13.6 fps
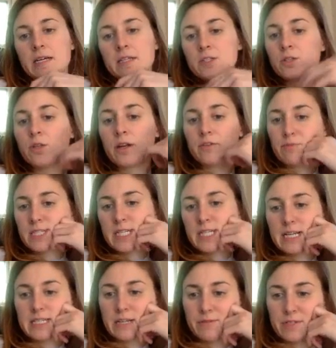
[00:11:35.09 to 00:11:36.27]
it's a lot of
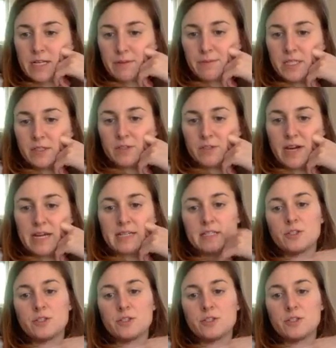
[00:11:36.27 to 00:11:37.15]
mistakes every time the cell divides.